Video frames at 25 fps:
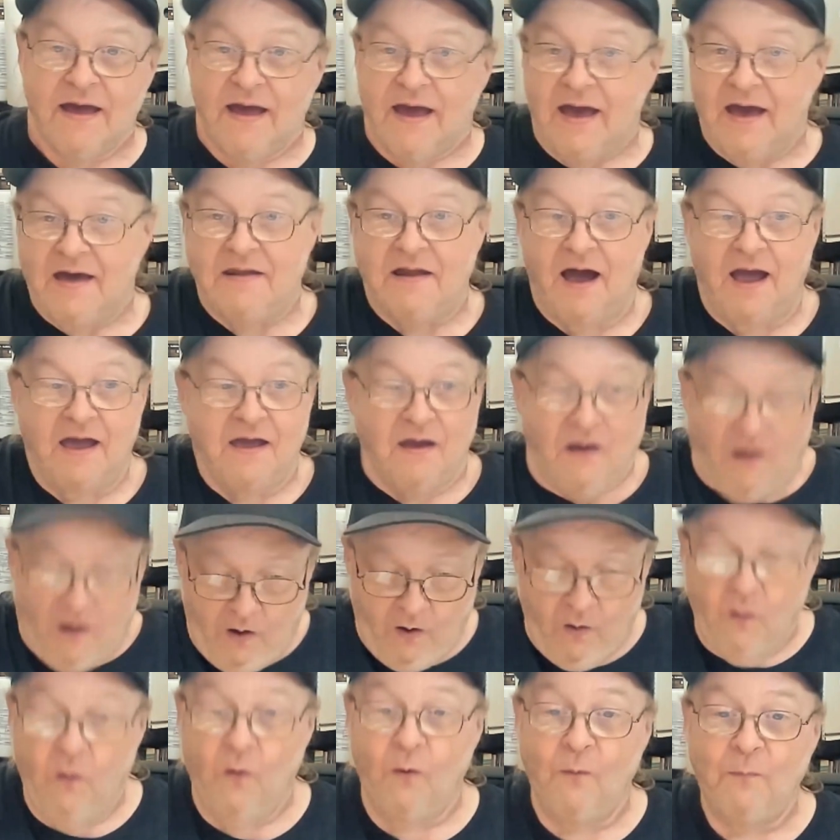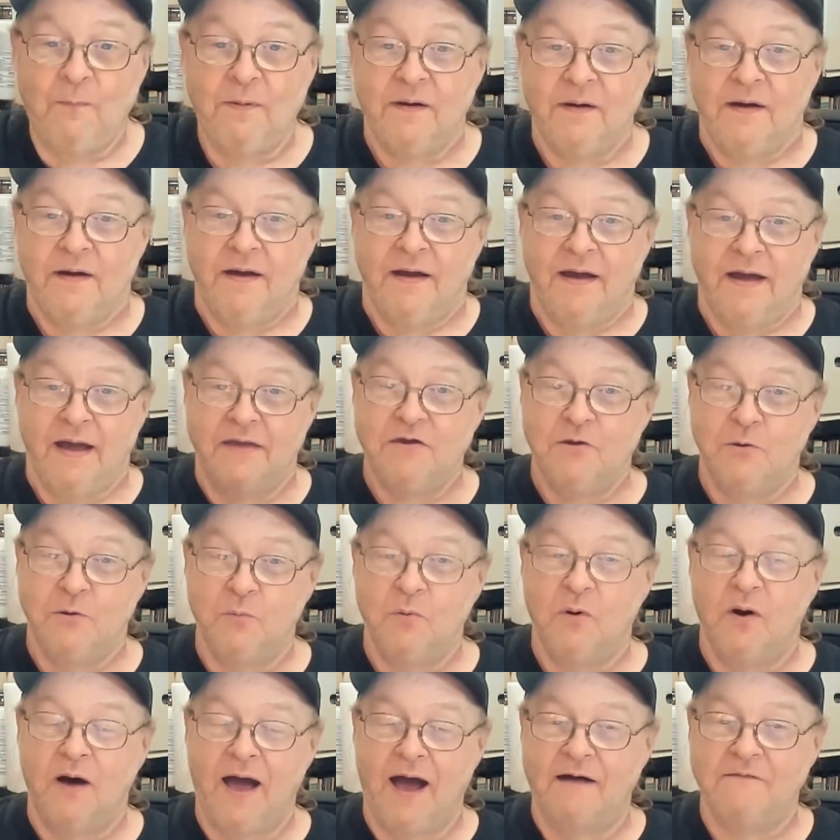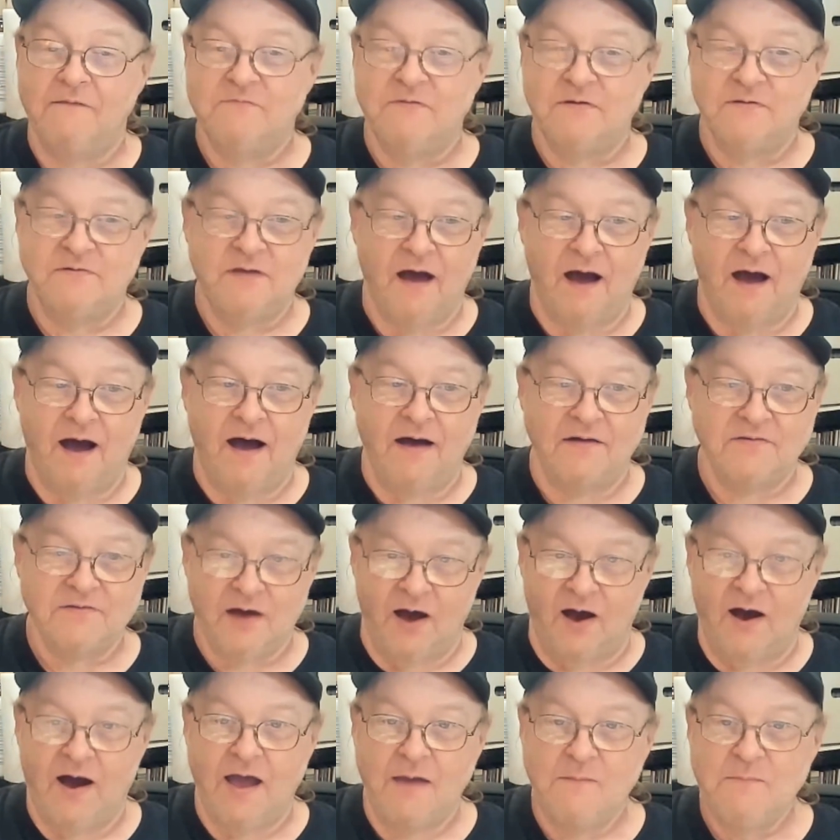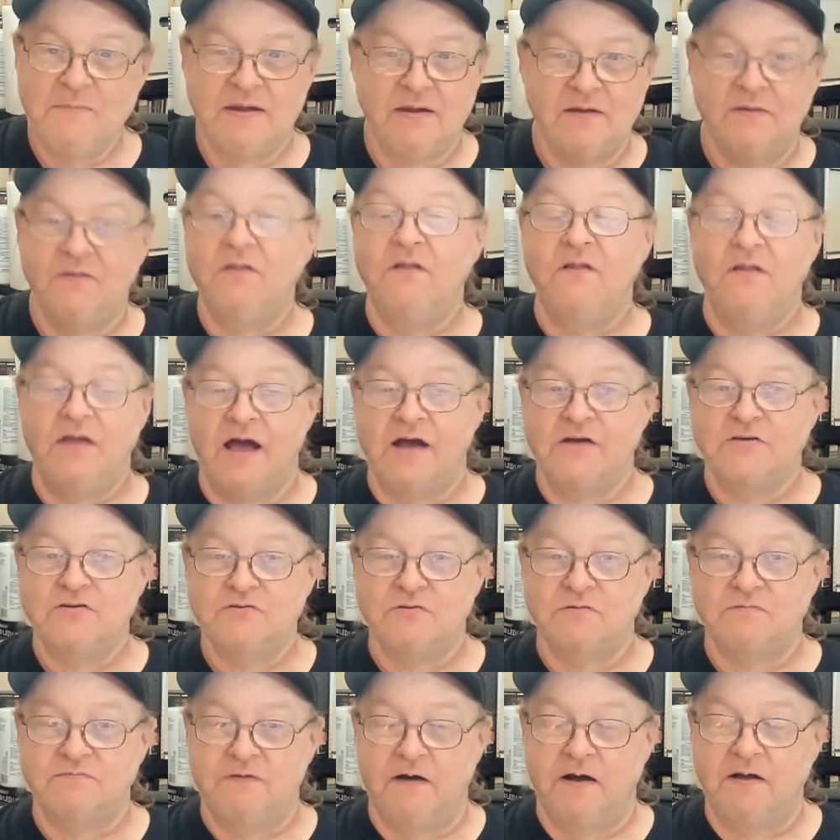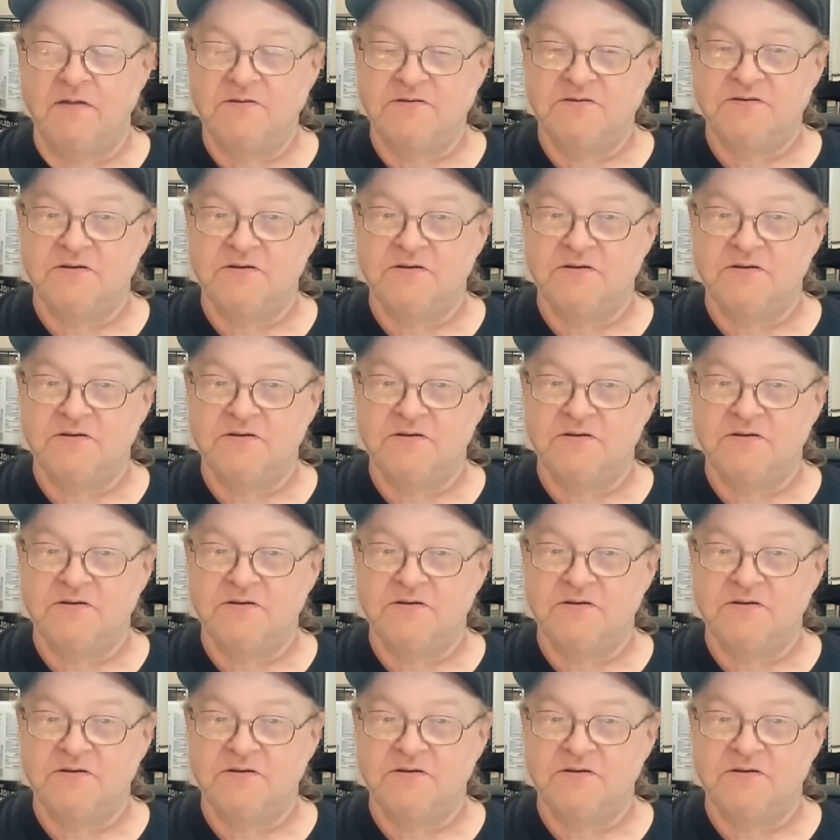and I hope you will have the time and a little extra funds